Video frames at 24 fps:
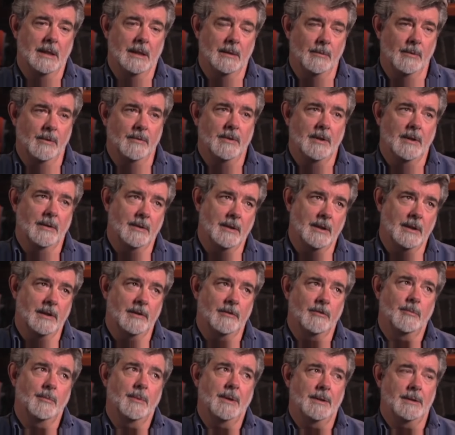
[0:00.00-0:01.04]
and then we've now
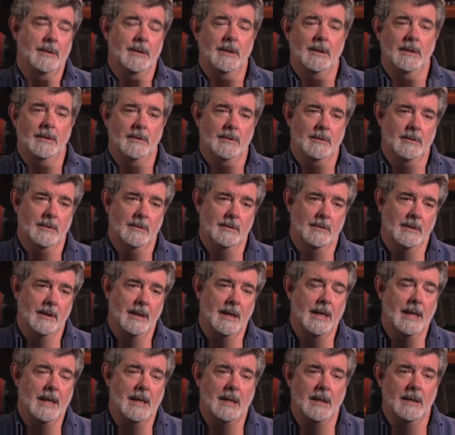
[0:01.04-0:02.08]
taken it from 18 to
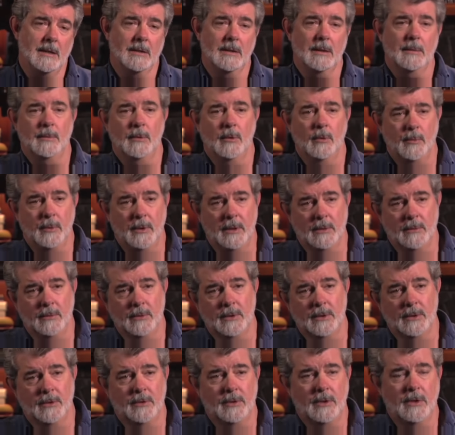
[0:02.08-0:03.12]
80, and I'm hoping it
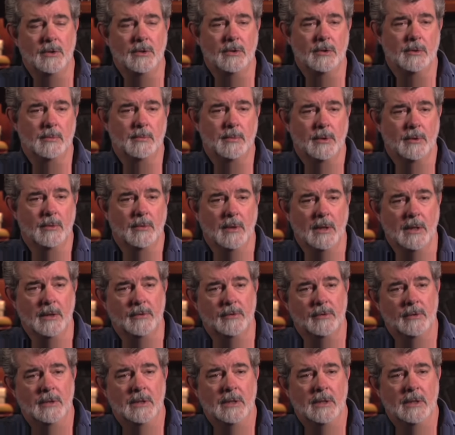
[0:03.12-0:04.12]
will continue to progress.